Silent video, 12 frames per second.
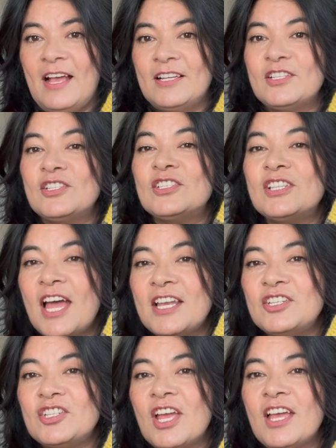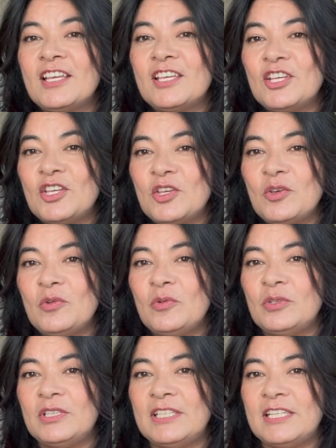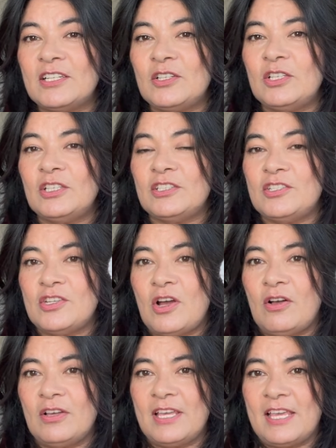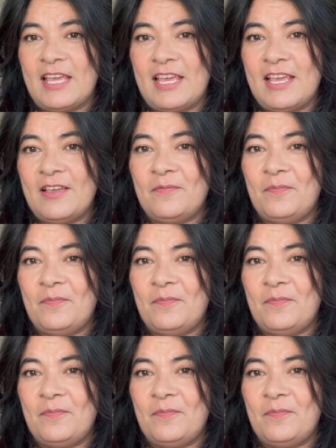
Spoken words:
Such a cute little donkey.